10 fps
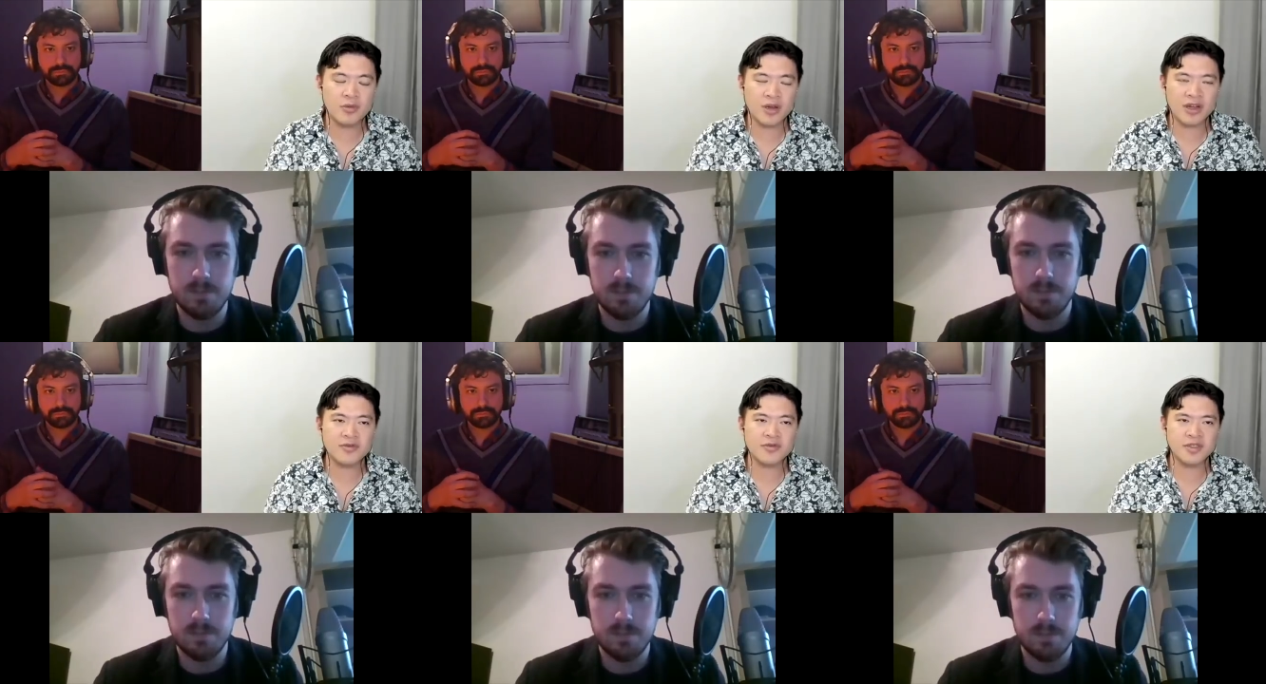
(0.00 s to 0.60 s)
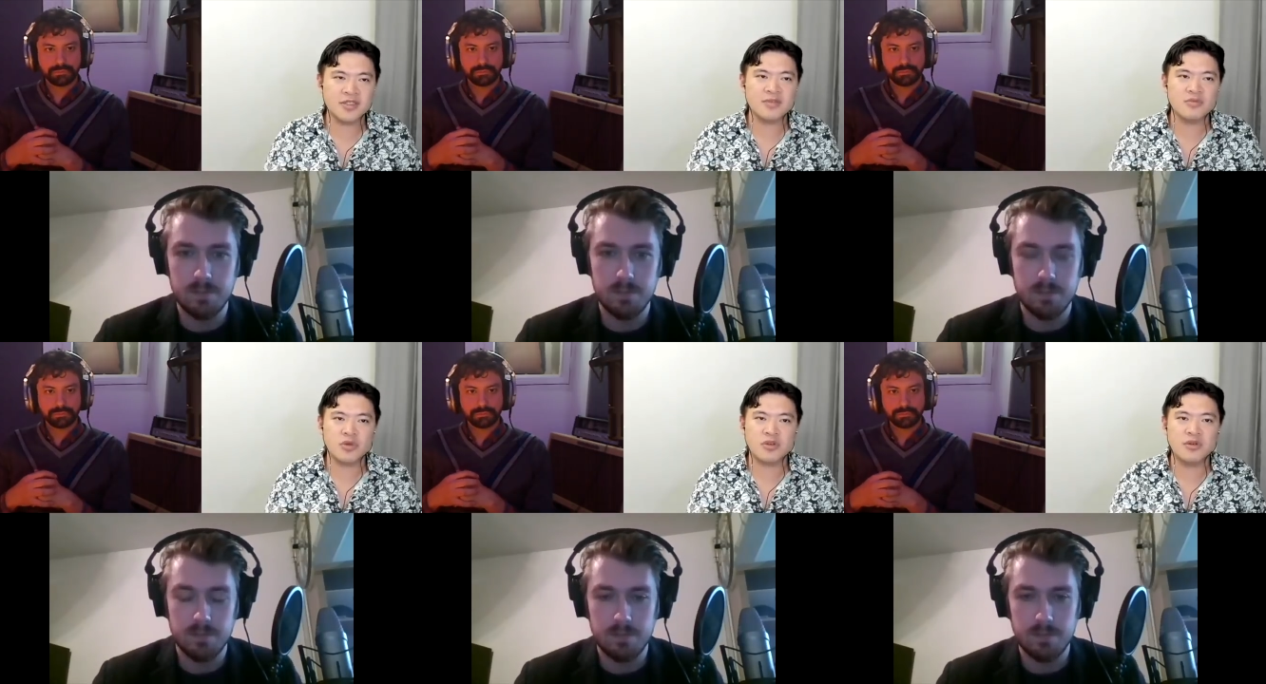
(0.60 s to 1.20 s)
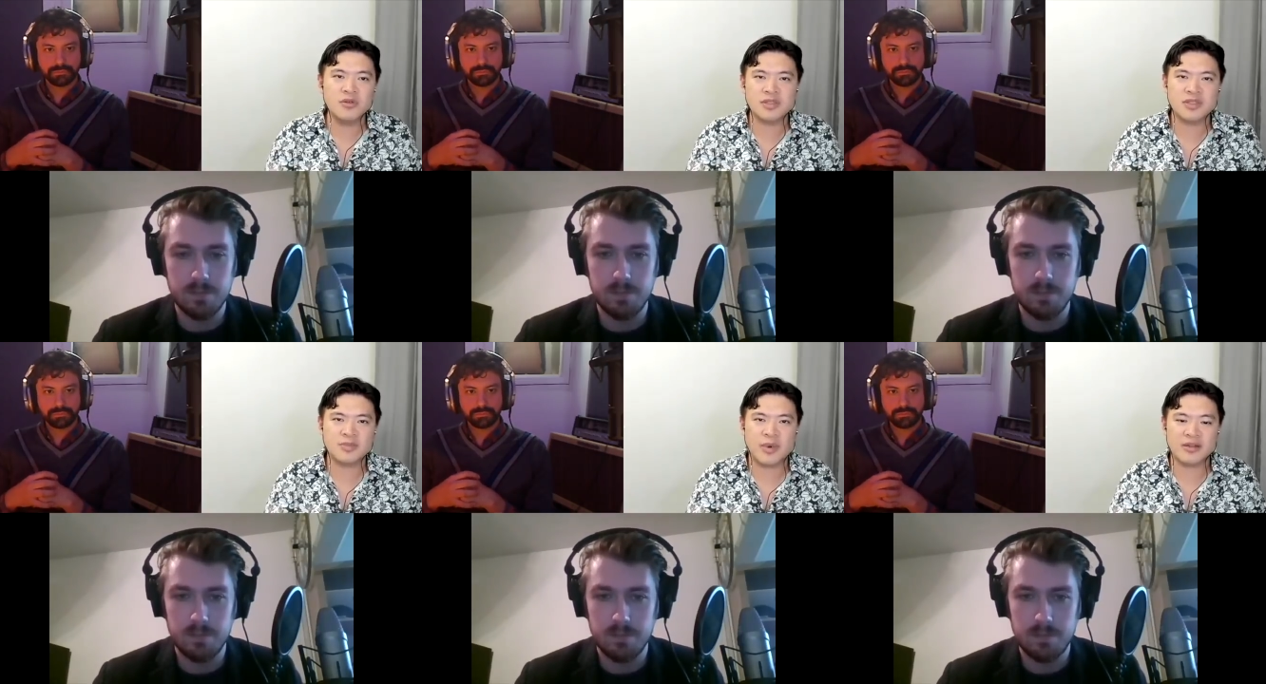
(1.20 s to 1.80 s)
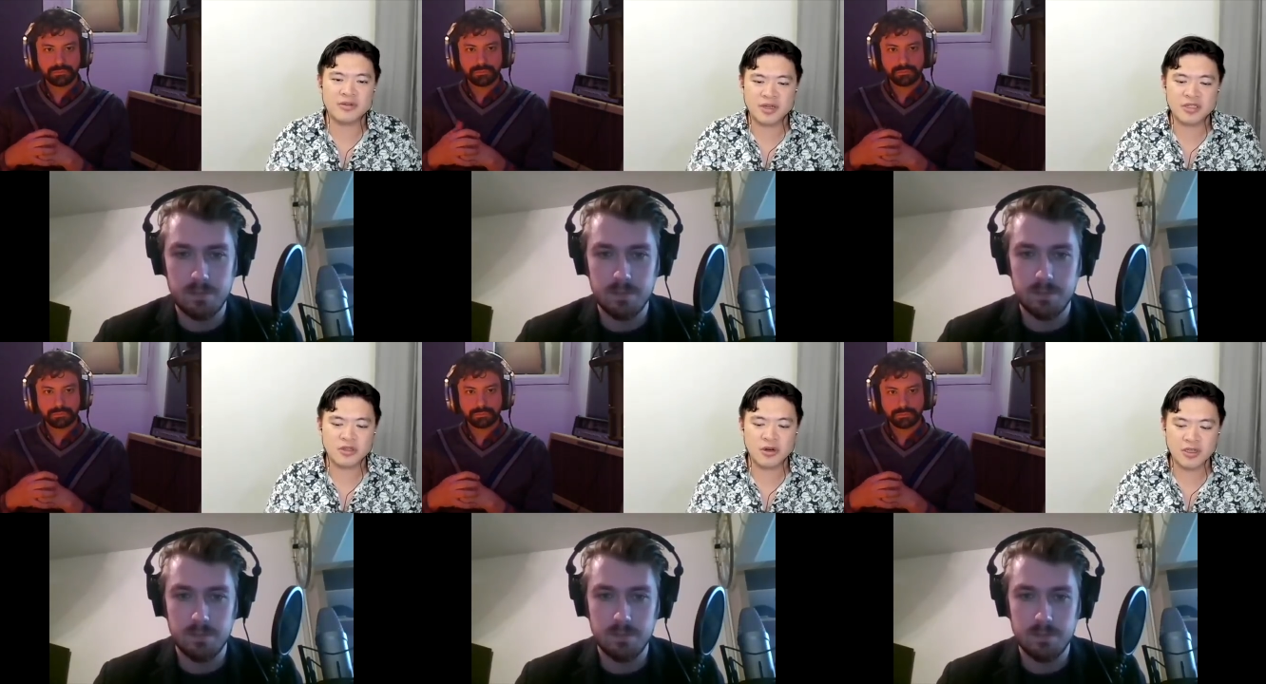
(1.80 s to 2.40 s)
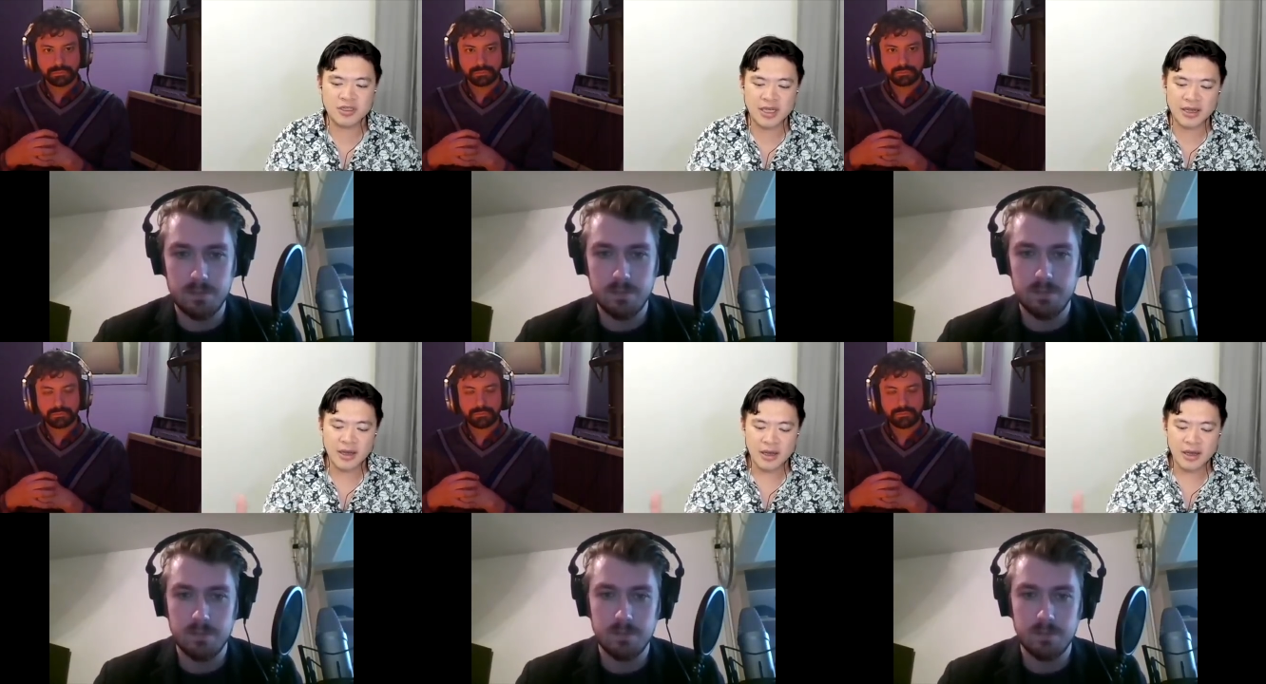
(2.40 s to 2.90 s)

Speaker 1: What kind of systems would use this bi-directional? Because like,